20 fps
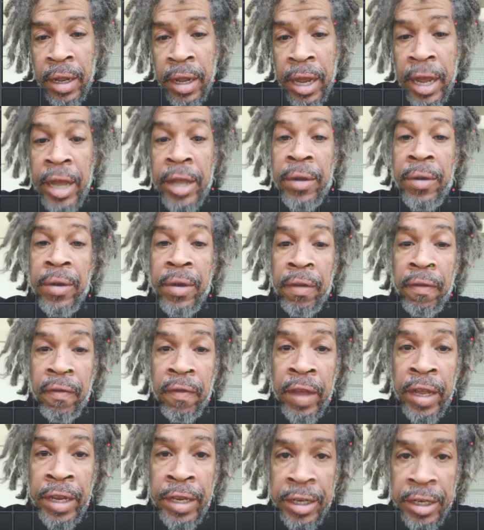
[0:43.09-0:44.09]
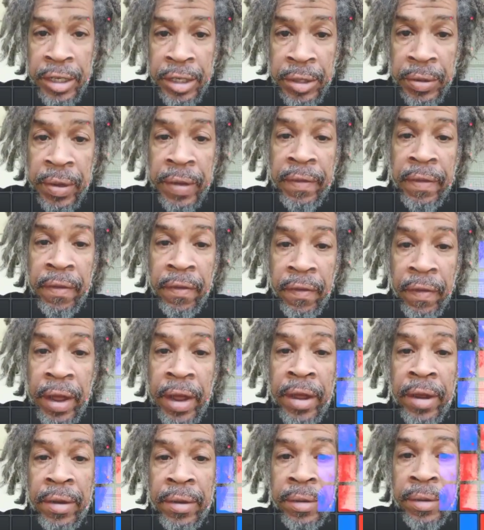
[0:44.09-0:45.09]
At your convenience, you even
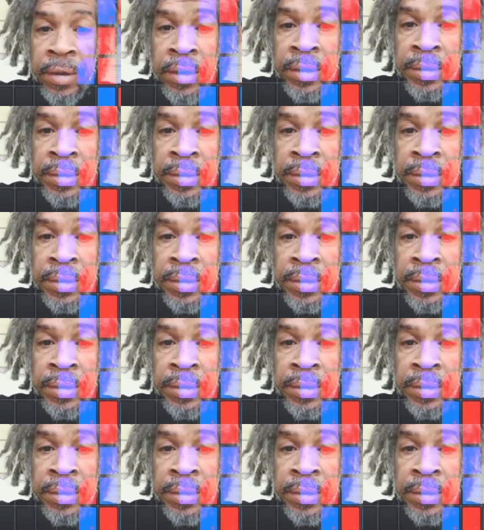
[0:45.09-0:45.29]
found